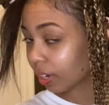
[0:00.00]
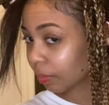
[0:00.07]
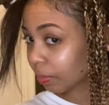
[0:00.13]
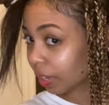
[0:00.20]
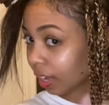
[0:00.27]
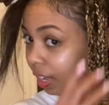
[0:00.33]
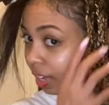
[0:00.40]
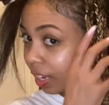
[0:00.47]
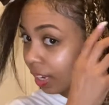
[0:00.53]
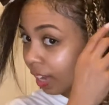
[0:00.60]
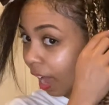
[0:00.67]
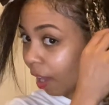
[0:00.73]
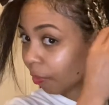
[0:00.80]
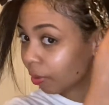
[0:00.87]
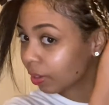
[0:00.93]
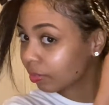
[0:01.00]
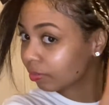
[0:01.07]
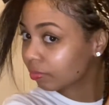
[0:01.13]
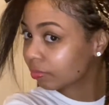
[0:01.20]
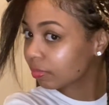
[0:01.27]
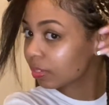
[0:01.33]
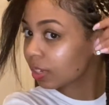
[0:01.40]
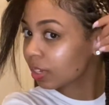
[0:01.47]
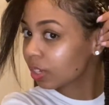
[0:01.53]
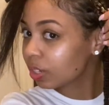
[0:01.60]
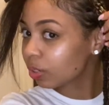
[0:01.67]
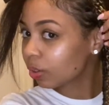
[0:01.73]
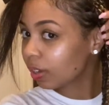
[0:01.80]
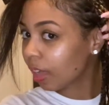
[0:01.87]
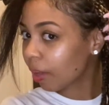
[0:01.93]
done, and I wasn't
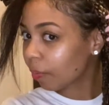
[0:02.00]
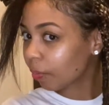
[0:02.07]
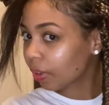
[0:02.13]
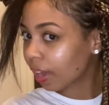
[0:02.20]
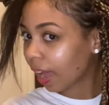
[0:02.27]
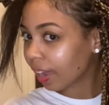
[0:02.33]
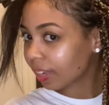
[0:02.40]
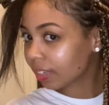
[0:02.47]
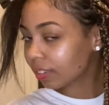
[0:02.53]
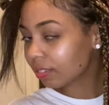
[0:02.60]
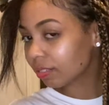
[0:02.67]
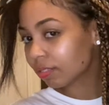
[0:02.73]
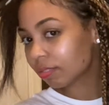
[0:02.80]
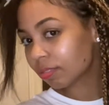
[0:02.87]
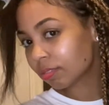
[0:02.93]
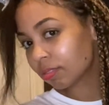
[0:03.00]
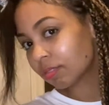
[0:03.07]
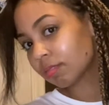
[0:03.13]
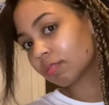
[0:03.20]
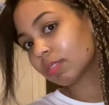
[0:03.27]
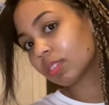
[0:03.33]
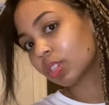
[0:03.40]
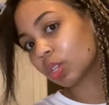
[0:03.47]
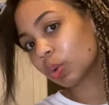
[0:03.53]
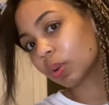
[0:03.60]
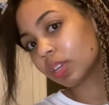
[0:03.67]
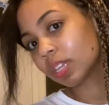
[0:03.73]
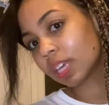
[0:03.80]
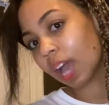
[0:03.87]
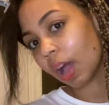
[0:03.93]
doing that when I could do a
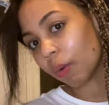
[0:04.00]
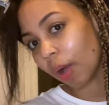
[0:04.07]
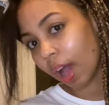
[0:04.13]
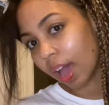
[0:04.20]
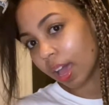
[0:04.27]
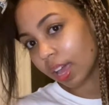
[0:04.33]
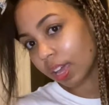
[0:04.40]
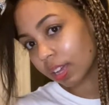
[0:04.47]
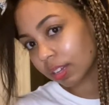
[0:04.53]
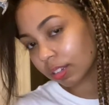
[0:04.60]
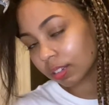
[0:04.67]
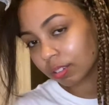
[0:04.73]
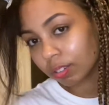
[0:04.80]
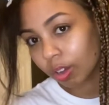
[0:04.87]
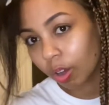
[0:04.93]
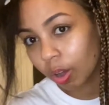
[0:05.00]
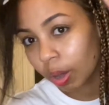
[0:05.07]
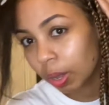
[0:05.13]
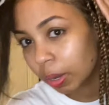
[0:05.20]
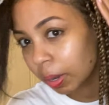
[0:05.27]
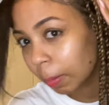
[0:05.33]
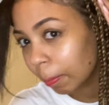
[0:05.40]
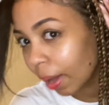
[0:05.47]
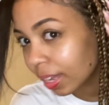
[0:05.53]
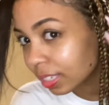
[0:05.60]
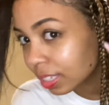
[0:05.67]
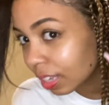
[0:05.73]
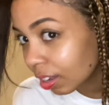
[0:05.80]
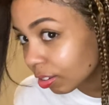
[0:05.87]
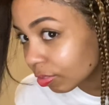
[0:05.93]
DIY on
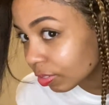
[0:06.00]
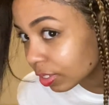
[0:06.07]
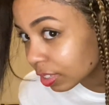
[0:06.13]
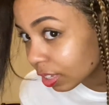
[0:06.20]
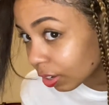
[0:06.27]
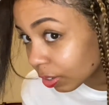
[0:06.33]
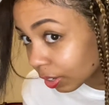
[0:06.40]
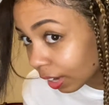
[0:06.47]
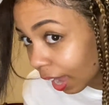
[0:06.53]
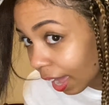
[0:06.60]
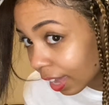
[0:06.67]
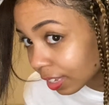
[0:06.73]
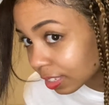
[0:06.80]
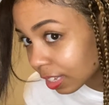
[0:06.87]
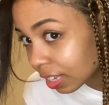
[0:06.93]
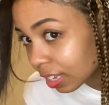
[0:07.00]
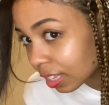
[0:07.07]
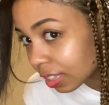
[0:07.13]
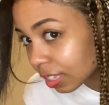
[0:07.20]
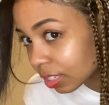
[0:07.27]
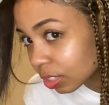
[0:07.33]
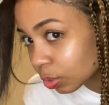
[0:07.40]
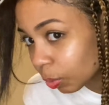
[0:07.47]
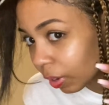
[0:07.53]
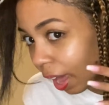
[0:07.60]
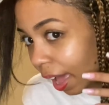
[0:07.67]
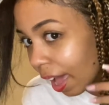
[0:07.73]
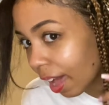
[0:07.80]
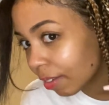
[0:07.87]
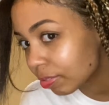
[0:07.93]
myself. So you guys, this is what I
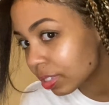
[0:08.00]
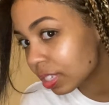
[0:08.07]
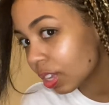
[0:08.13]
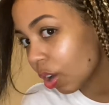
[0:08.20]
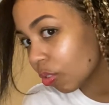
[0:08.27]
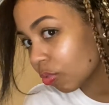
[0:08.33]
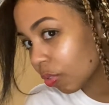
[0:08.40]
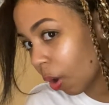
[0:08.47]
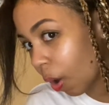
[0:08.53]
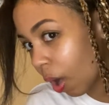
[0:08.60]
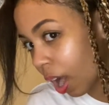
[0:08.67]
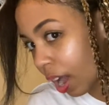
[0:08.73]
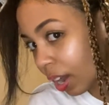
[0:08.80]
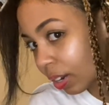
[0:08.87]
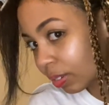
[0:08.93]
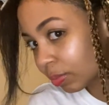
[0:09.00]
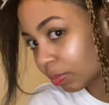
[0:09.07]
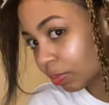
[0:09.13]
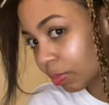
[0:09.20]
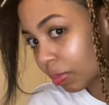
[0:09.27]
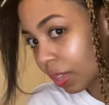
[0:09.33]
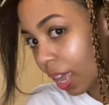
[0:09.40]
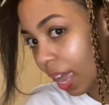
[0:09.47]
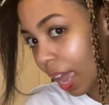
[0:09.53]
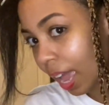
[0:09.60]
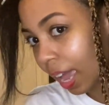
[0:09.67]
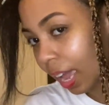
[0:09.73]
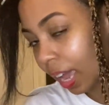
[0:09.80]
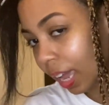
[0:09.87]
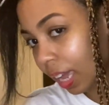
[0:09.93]
have so far.
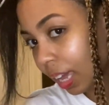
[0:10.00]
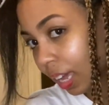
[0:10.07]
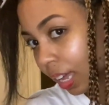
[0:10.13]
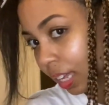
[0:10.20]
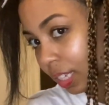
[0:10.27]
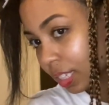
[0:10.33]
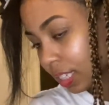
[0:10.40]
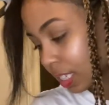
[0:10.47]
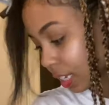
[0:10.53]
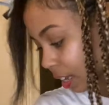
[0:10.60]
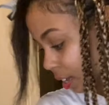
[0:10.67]
And